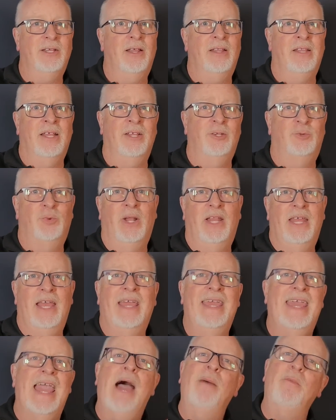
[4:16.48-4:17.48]
it's really
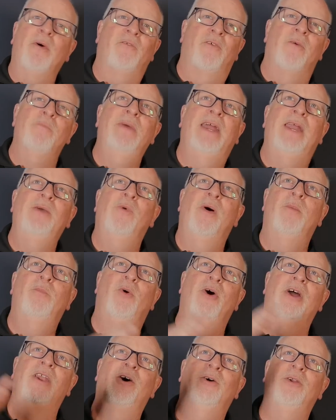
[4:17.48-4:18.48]
a gamut from MIDI
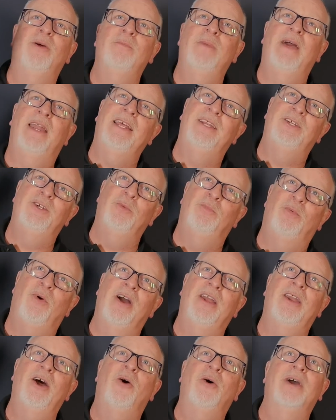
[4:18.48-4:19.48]
1.0 to MIDI
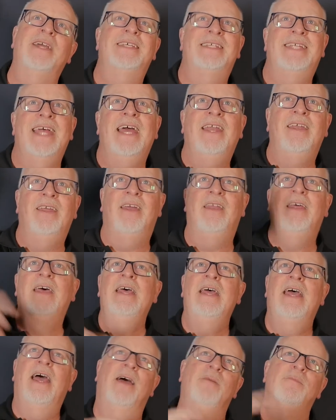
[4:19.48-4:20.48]
2.0 extended.
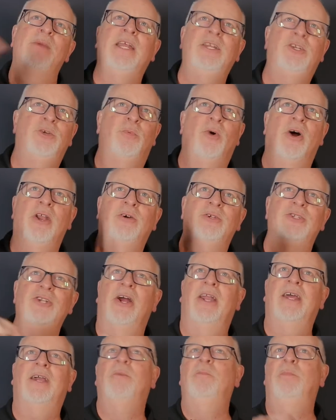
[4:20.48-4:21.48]
And MIDI 2.0 is
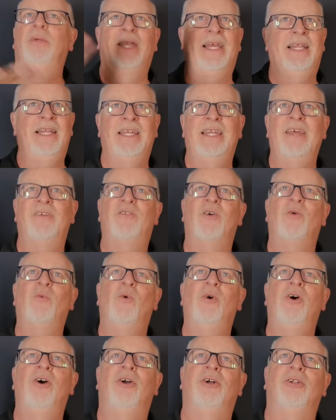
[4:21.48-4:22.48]
not a completely different
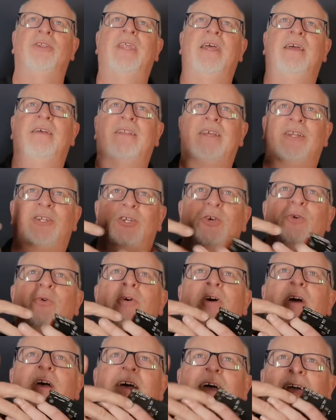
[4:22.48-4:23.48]
world. The, the
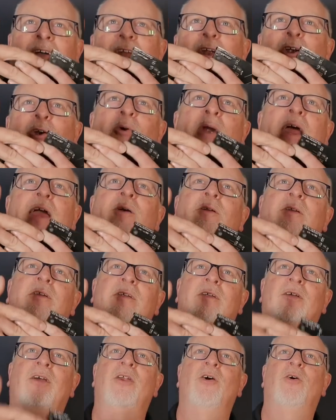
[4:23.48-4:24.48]
two integrate,
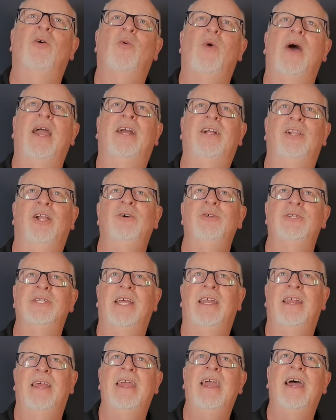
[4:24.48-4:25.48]
you know, quite
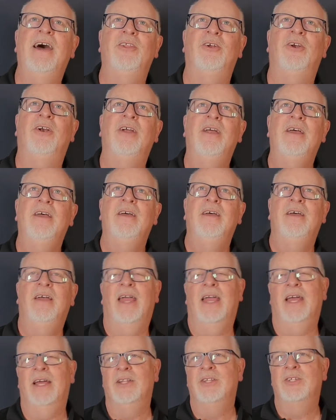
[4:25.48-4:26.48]
closely together.
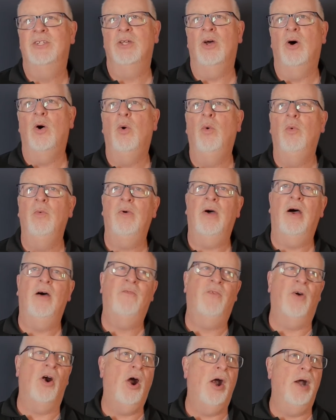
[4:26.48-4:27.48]
And so uh,
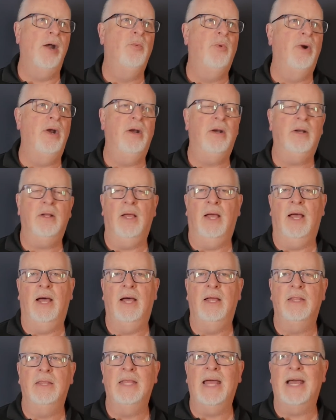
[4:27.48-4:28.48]
for hardware,
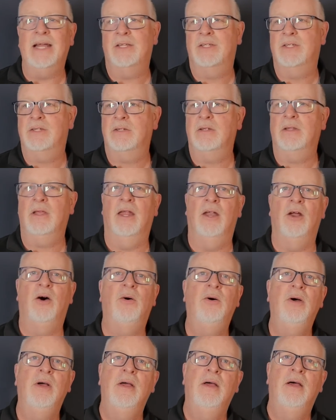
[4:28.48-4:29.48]
uh, that's, you
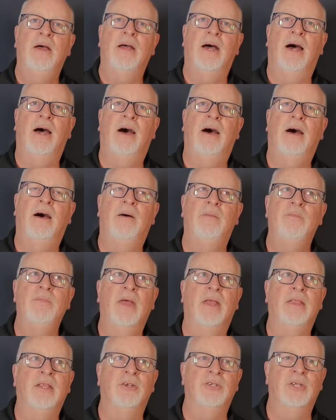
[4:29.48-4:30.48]
know, uh,
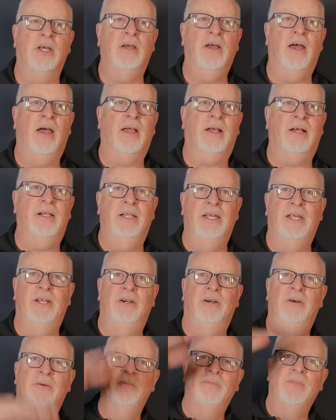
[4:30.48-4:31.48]
there's a, a
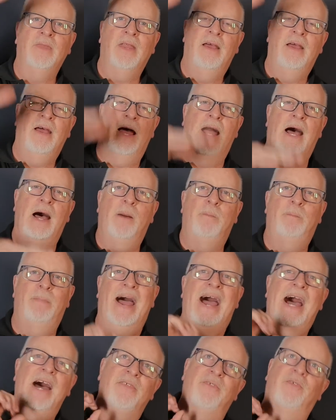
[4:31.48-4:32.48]
clear uh,
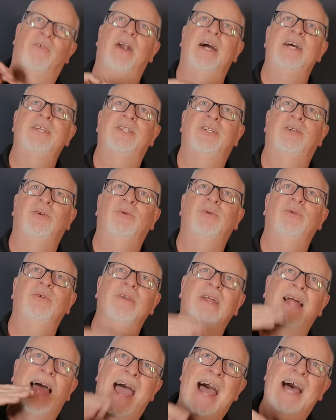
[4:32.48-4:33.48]
path for us to
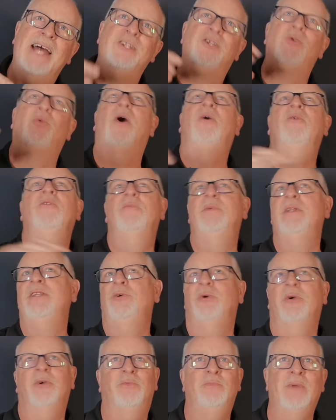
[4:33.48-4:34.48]
add to what we've been
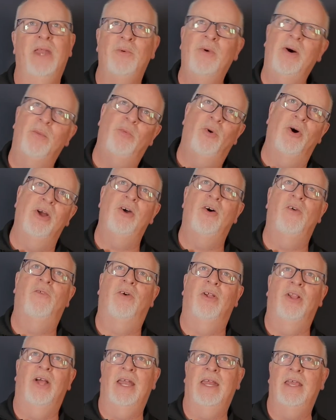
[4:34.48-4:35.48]
doing with MIDI 1.0
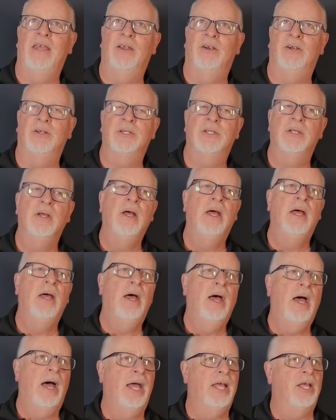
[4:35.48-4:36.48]
for a lot of years.
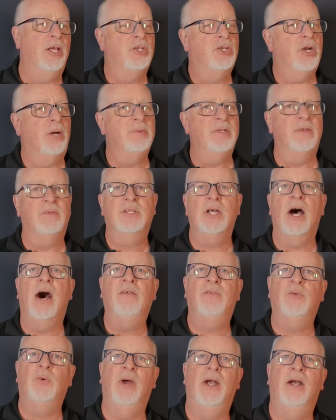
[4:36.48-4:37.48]
In terms of
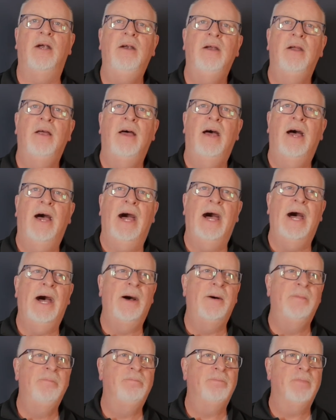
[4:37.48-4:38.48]
software,
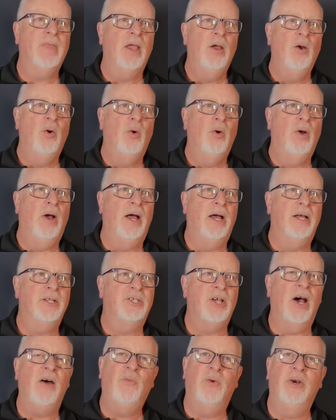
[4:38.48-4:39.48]
um, uh,
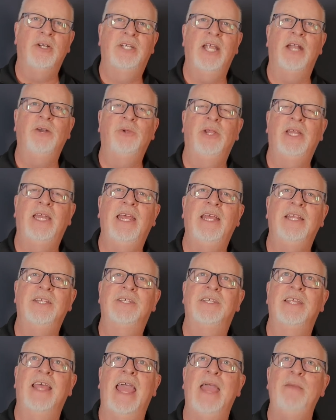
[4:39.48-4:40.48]
software generally
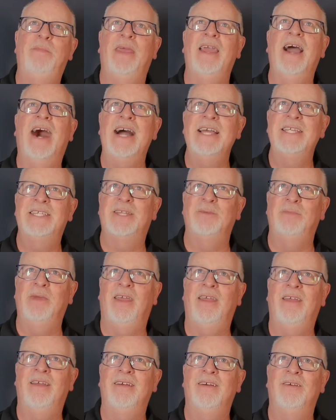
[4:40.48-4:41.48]
needs APIs to
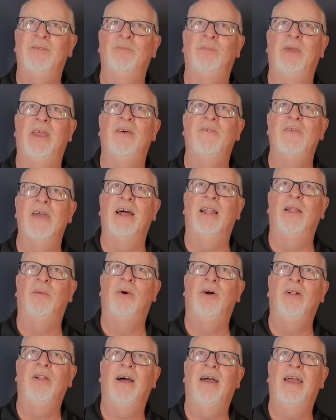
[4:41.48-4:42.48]
be be
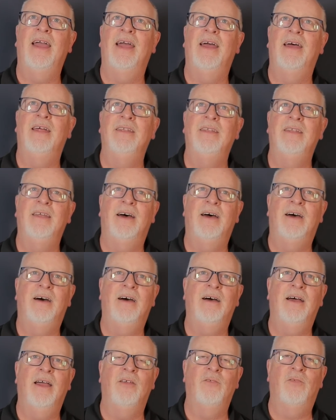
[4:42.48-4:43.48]
available and
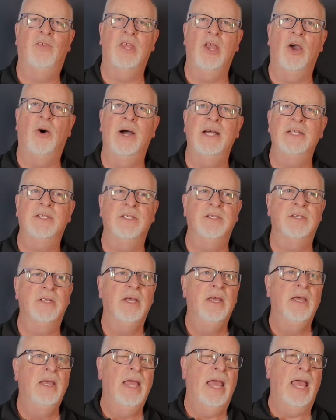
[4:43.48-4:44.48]
uh, and for the OSs,
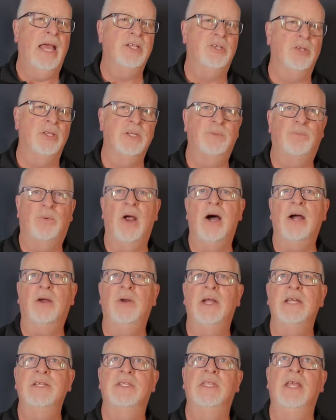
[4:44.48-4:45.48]
and so there's
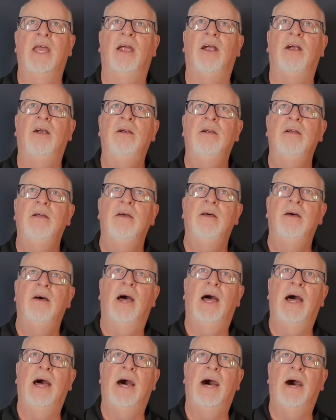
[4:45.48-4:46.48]
progress there
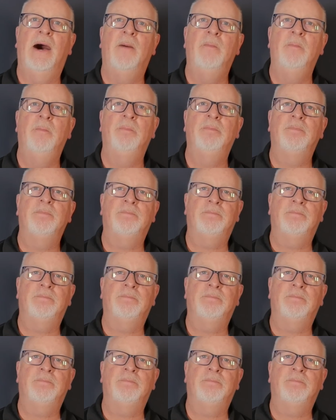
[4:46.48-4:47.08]
um,